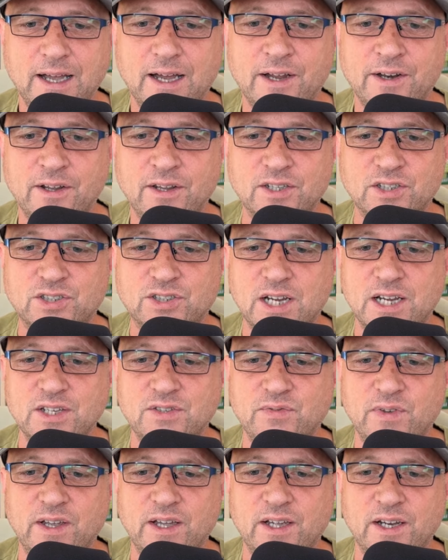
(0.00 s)
Another
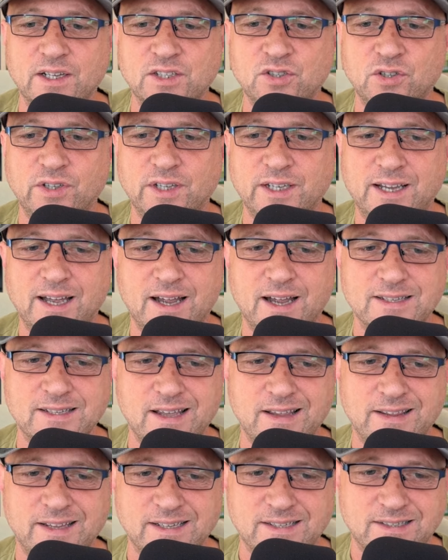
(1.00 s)
transfer is on the cards
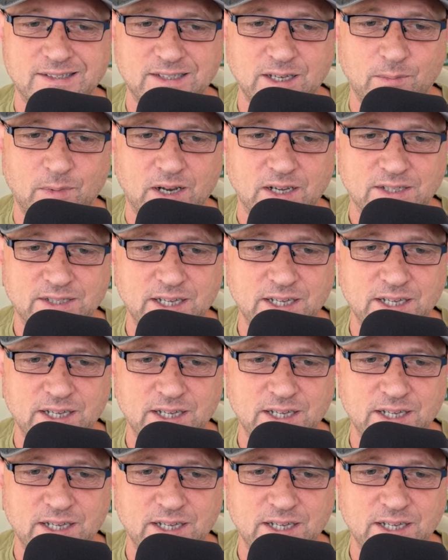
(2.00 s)
this summer.